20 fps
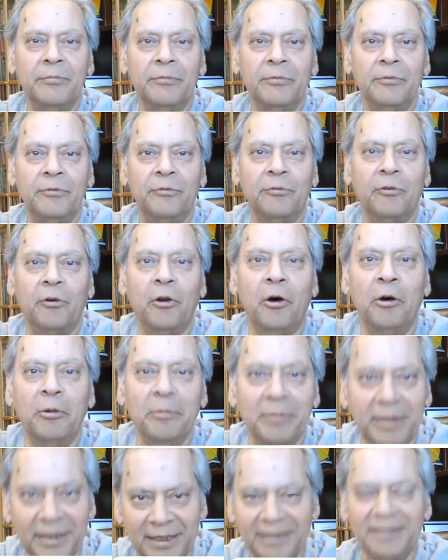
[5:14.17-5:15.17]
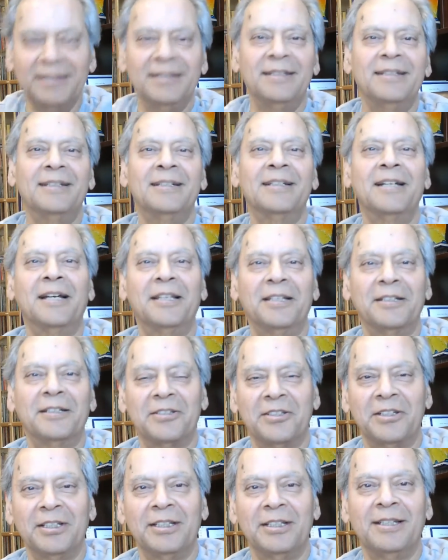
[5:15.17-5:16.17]
from the
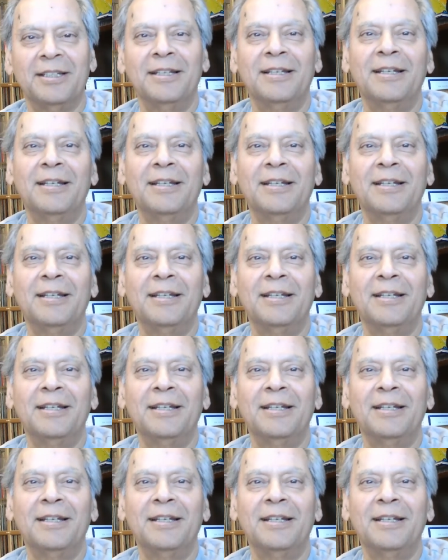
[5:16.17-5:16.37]
galaxy.